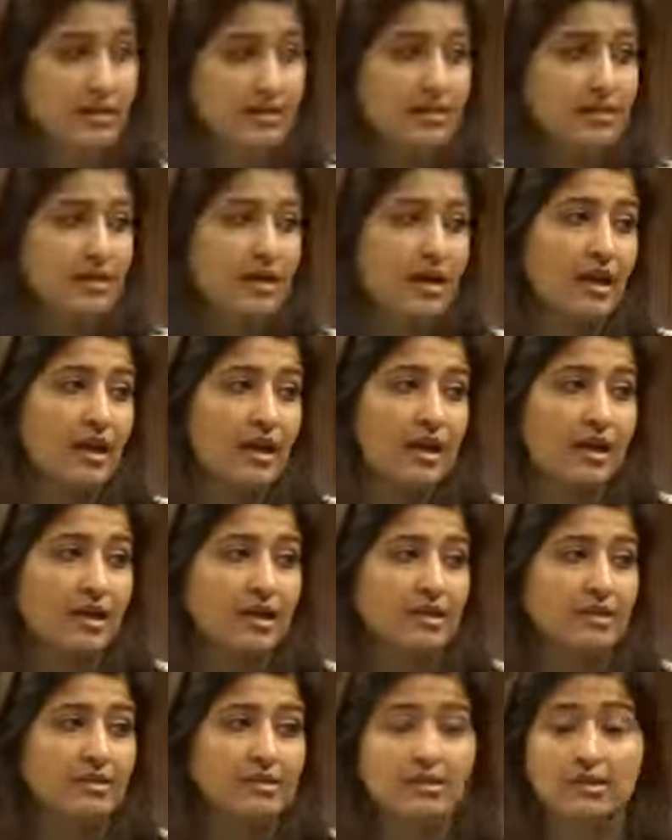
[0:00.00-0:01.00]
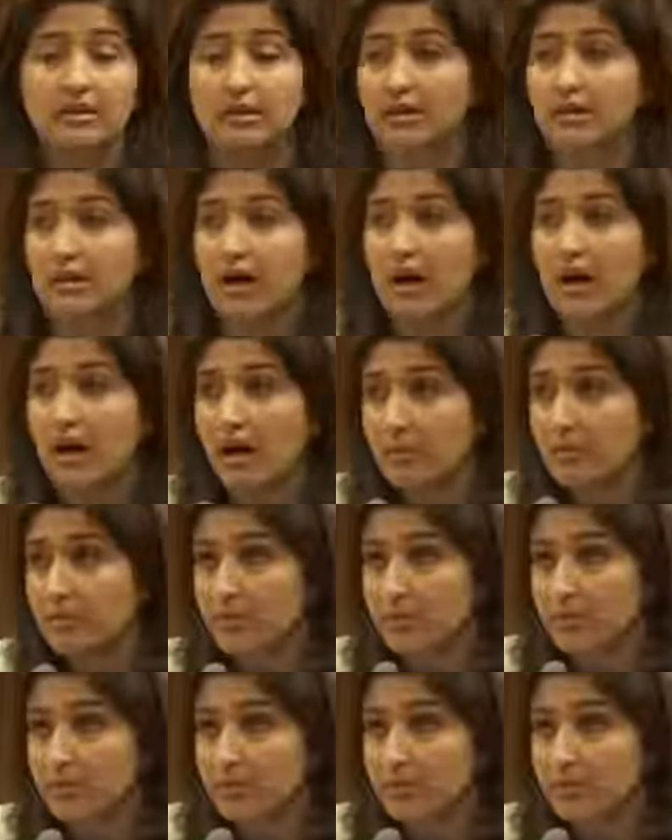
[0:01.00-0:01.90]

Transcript: it, is the Naqab.